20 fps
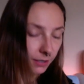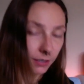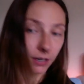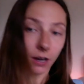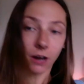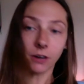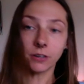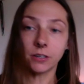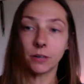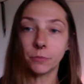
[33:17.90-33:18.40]

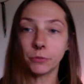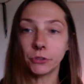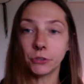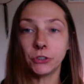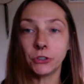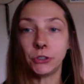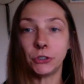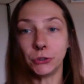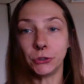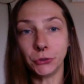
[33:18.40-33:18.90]
Card number
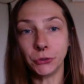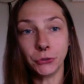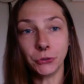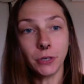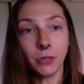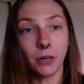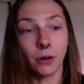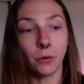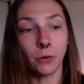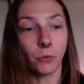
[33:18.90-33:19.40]
two,
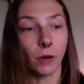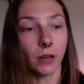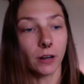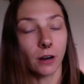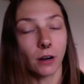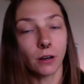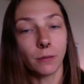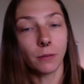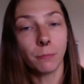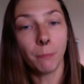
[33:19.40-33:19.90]
what
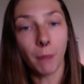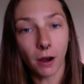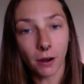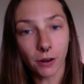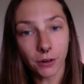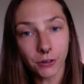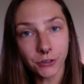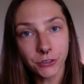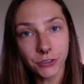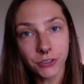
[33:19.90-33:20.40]
are
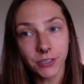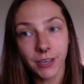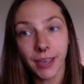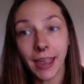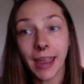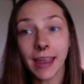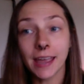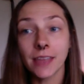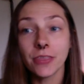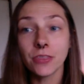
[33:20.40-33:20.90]
Mars
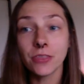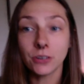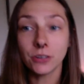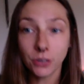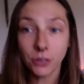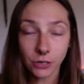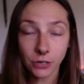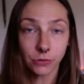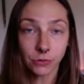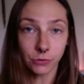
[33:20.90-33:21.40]
and the
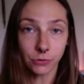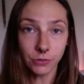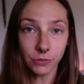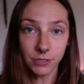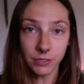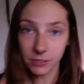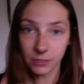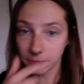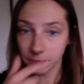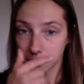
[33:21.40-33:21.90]

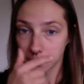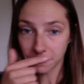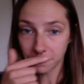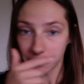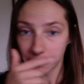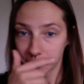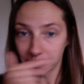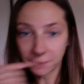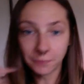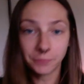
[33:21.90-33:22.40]
nodes
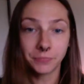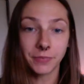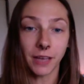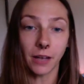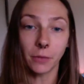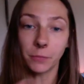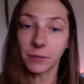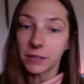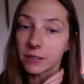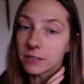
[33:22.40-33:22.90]

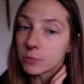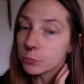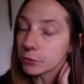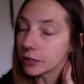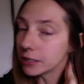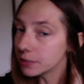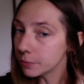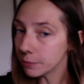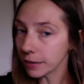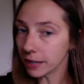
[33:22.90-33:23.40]
helping us
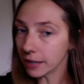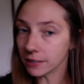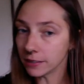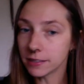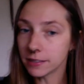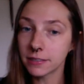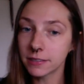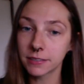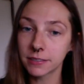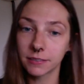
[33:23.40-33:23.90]
bring to
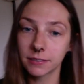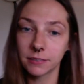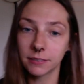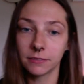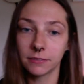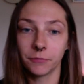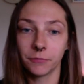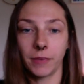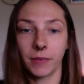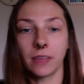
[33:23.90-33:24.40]
balance
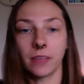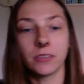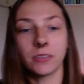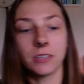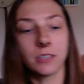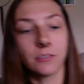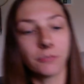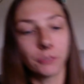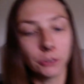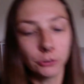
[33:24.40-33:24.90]
at
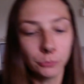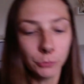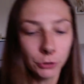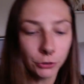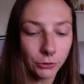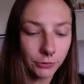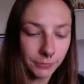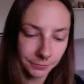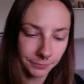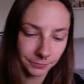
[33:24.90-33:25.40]
this full
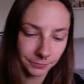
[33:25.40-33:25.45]
moon?